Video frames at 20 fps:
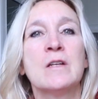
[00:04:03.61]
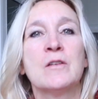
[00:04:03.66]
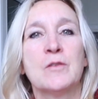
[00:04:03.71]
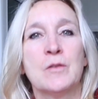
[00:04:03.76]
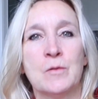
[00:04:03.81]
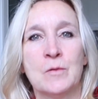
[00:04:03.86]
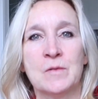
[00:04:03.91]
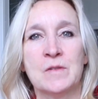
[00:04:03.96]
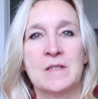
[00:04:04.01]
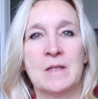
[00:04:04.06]

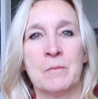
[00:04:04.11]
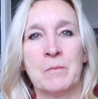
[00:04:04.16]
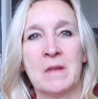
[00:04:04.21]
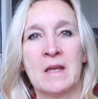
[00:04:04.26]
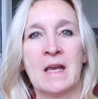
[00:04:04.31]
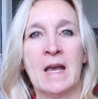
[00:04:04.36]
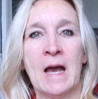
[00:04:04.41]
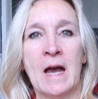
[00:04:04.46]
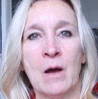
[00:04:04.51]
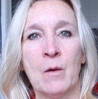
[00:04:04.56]
tune something
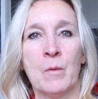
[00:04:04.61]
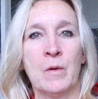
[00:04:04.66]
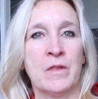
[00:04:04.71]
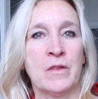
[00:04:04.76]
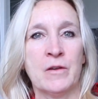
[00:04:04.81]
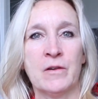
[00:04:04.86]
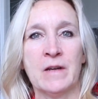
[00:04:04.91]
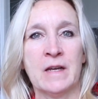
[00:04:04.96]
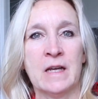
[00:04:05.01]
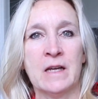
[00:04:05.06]
out with
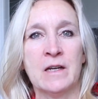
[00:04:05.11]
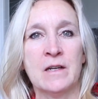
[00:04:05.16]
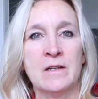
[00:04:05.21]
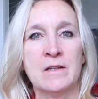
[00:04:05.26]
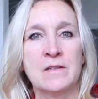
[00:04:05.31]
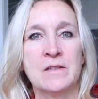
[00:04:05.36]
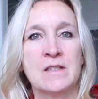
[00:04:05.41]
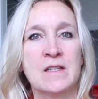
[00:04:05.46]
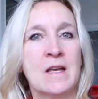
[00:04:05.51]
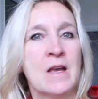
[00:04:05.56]
your
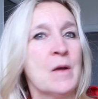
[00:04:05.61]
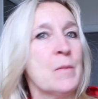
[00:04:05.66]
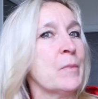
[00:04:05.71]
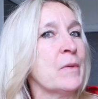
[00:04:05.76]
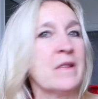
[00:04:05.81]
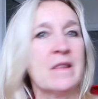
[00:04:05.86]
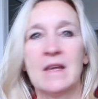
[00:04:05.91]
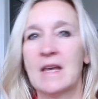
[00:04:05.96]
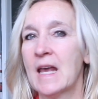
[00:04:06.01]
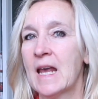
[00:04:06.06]
ears,
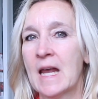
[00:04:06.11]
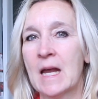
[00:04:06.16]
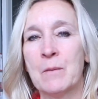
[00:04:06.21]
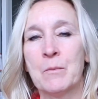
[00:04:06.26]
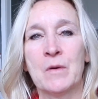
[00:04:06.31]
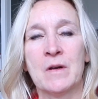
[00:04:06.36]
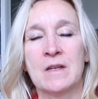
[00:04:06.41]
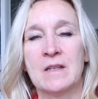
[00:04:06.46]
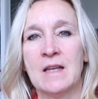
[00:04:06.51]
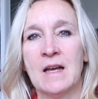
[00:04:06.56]
but the
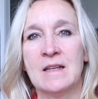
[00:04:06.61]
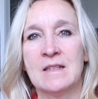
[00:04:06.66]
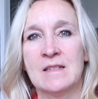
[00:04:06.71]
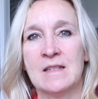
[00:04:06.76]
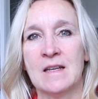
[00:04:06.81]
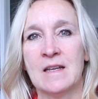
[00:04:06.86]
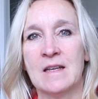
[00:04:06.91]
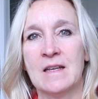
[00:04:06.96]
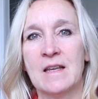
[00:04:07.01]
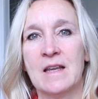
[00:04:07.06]
camera
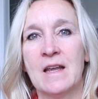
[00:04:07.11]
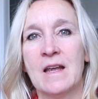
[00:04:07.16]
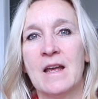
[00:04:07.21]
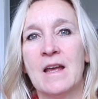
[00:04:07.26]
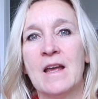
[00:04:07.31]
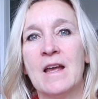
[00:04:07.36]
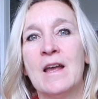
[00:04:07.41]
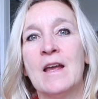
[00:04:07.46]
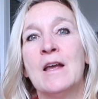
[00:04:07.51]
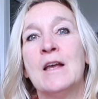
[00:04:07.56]
doesn't.
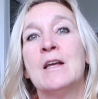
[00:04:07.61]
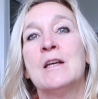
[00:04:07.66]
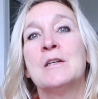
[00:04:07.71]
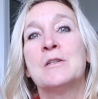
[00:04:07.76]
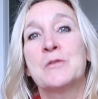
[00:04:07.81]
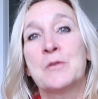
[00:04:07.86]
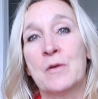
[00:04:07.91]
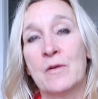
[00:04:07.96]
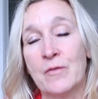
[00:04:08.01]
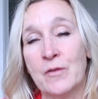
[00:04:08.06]

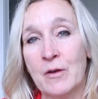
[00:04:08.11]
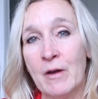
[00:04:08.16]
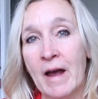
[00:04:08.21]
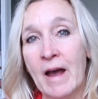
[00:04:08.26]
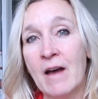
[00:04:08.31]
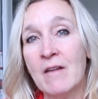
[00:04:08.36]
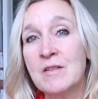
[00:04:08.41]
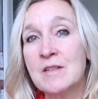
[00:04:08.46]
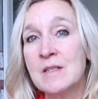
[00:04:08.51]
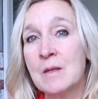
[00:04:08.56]
So if you
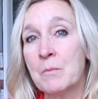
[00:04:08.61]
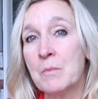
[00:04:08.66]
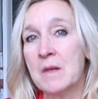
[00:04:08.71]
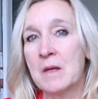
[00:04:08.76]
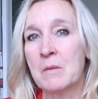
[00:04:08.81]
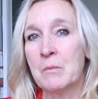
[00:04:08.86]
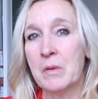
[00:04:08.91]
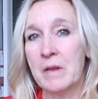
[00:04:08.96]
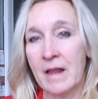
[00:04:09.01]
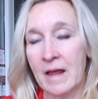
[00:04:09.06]
have
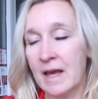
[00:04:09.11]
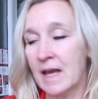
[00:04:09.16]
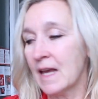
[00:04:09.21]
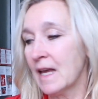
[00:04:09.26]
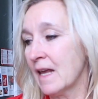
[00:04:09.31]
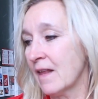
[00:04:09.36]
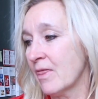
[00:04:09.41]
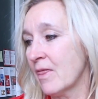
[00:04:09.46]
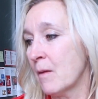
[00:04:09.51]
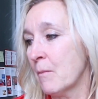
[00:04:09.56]
something
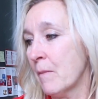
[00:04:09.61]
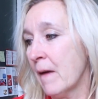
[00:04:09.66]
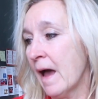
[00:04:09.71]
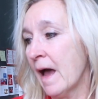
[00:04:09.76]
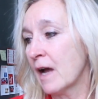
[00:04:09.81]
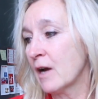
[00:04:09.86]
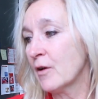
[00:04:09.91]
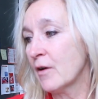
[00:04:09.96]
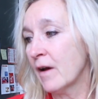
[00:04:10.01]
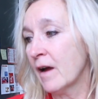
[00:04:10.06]
playing in the
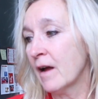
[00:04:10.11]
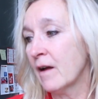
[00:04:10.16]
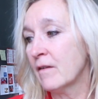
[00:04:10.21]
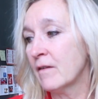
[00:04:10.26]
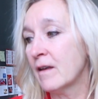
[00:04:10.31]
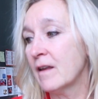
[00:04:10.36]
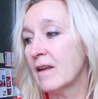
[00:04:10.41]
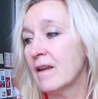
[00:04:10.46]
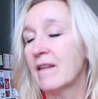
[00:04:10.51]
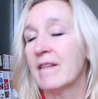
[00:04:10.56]

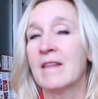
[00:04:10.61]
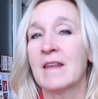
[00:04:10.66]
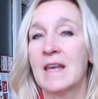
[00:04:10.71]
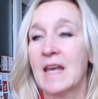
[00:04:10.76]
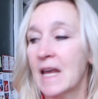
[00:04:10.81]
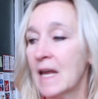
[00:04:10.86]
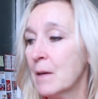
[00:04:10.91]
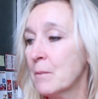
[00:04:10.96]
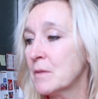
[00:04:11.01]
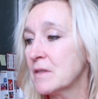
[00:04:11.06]
background, the
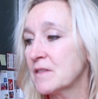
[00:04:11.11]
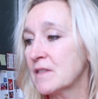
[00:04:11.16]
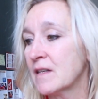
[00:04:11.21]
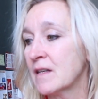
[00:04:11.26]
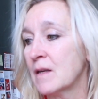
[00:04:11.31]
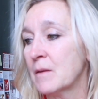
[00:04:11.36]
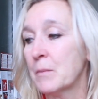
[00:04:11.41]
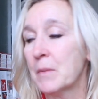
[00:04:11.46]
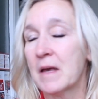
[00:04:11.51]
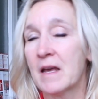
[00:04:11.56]
camera's
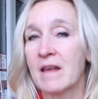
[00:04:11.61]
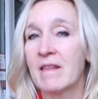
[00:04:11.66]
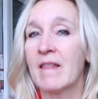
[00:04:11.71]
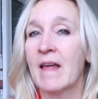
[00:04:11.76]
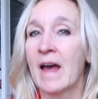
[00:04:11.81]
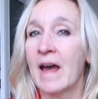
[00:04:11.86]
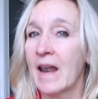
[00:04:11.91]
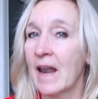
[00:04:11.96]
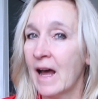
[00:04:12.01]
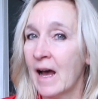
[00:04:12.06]
going to pick
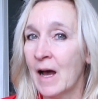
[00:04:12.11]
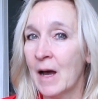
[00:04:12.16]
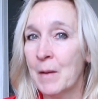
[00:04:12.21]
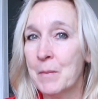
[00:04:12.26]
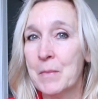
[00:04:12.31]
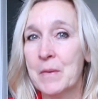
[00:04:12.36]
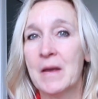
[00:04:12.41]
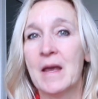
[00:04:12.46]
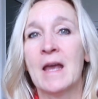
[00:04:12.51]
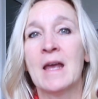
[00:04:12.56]
that
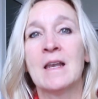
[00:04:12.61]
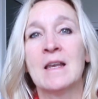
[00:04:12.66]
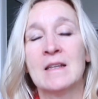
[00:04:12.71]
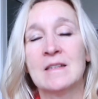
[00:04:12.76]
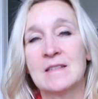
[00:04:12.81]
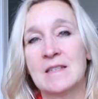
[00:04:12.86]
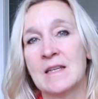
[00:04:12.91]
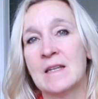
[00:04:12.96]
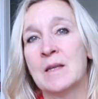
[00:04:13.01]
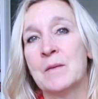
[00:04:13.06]
up and
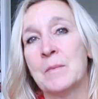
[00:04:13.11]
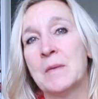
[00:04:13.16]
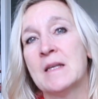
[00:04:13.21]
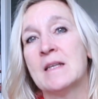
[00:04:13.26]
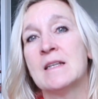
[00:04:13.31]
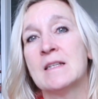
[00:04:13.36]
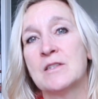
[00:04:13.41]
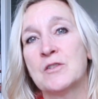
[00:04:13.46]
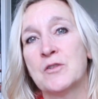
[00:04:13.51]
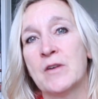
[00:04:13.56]
it's going to be
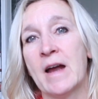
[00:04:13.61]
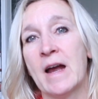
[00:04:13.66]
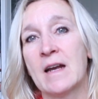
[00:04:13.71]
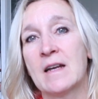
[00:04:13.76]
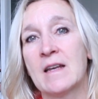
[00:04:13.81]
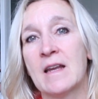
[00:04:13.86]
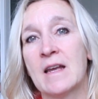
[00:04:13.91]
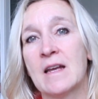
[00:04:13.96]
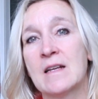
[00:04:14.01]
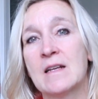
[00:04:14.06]

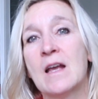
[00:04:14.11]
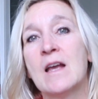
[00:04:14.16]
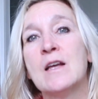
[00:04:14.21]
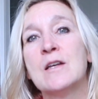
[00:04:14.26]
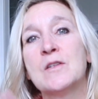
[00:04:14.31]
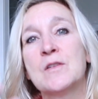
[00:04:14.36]
distracting.